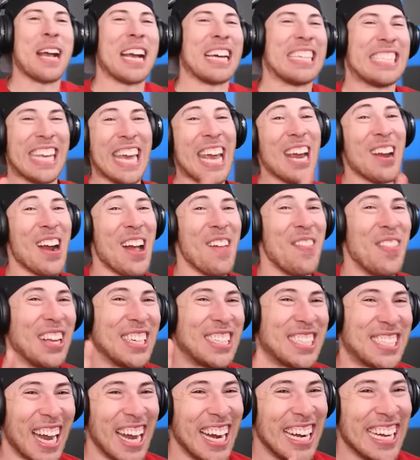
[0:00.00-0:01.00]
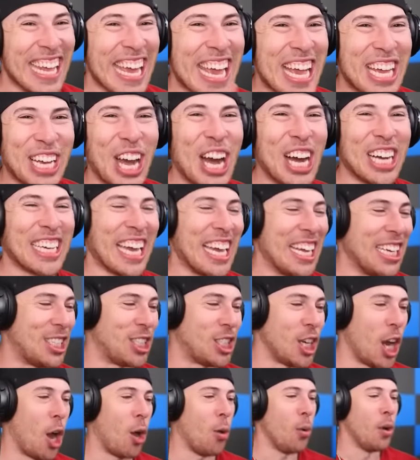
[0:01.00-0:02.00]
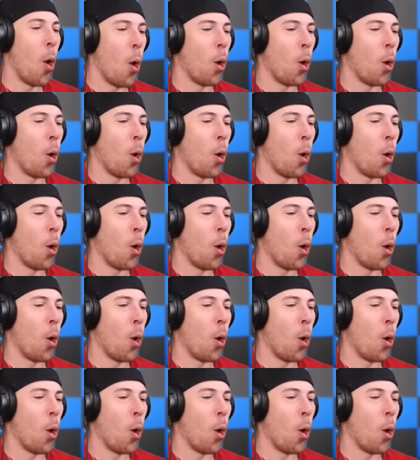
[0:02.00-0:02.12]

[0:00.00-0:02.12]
because here on the Ssundee cooking show,